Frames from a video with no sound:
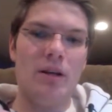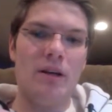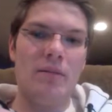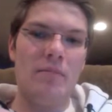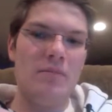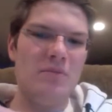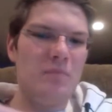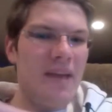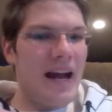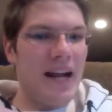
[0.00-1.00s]

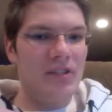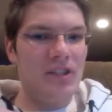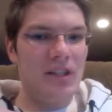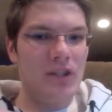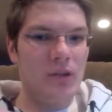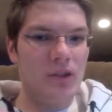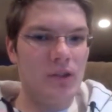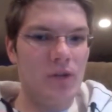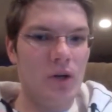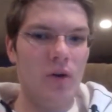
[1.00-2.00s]
may not have seen this
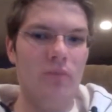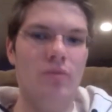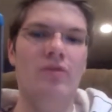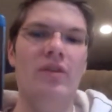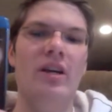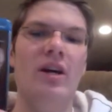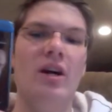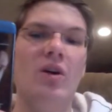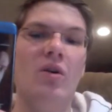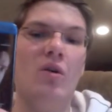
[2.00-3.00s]
Christopher Nolan movie
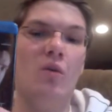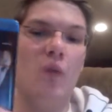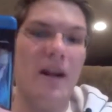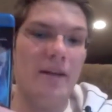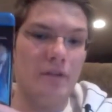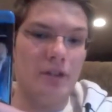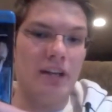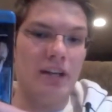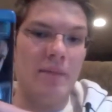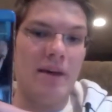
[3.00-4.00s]
when it
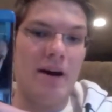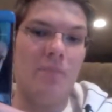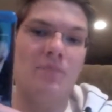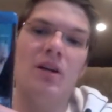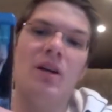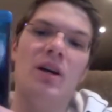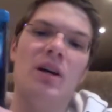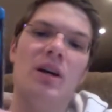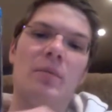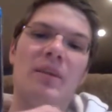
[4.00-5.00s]
first came out,
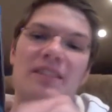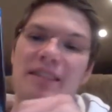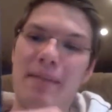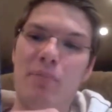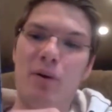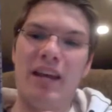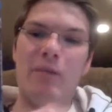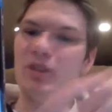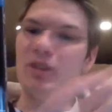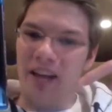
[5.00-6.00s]
because at that point he
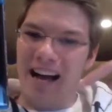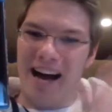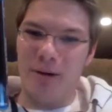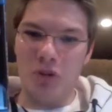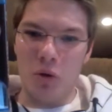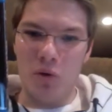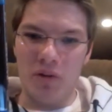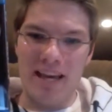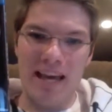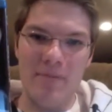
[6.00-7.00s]
wasn't really a household
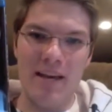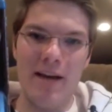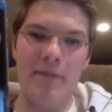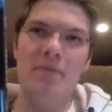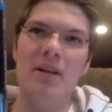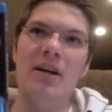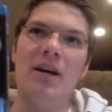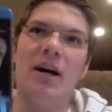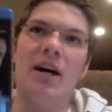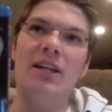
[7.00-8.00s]
name yet.
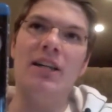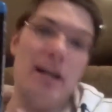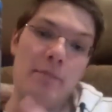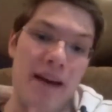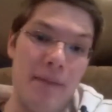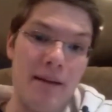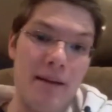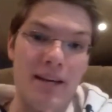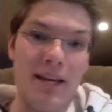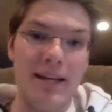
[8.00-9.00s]
He had Batman
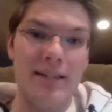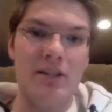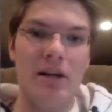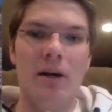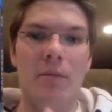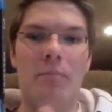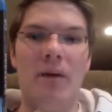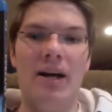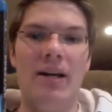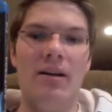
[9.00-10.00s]
Begins,
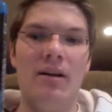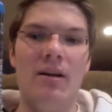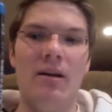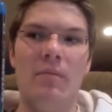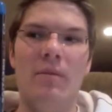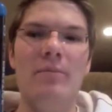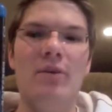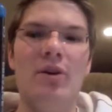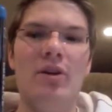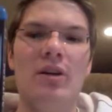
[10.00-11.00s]
but
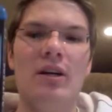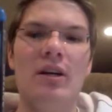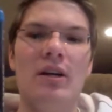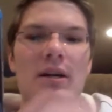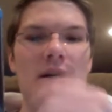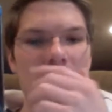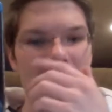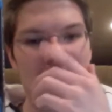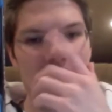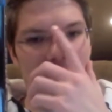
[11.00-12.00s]
people
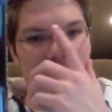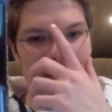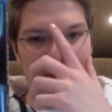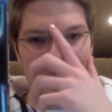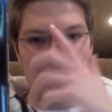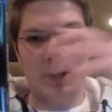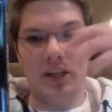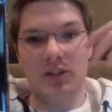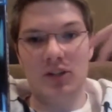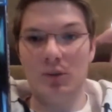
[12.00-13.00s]
did not
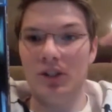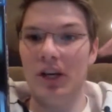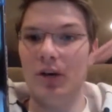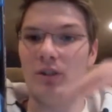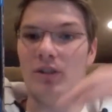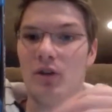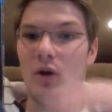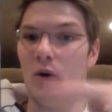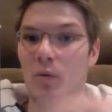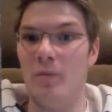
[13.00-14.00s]
necessarily associate Christopher
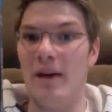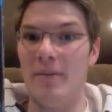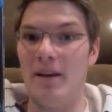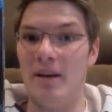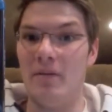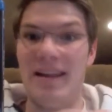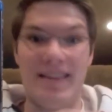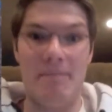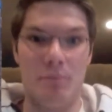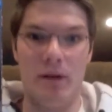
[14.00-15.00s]
Nolan with Batman at
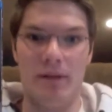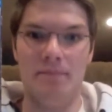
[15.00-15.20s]
that point.